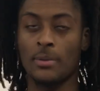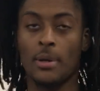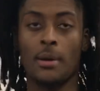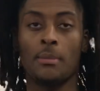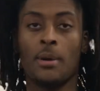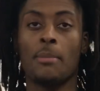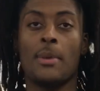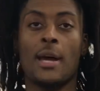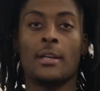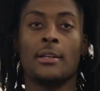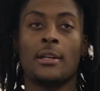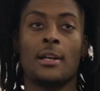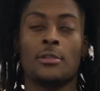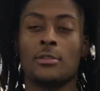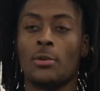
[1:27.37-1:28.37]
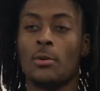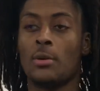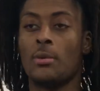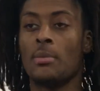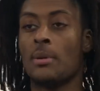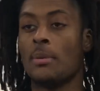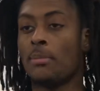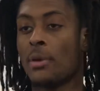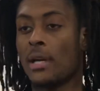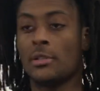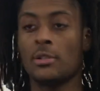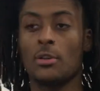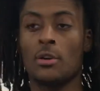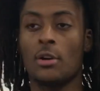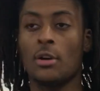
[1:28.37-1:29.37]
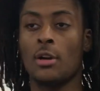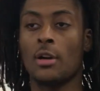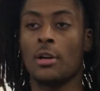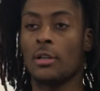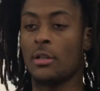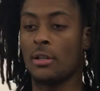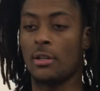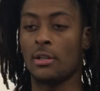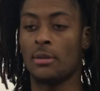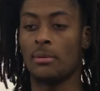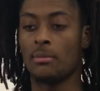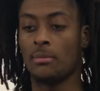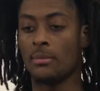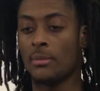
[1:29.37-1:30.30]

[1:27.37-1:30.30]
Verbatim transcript: I'm, I'm back now, so we've been practicing hard. Um,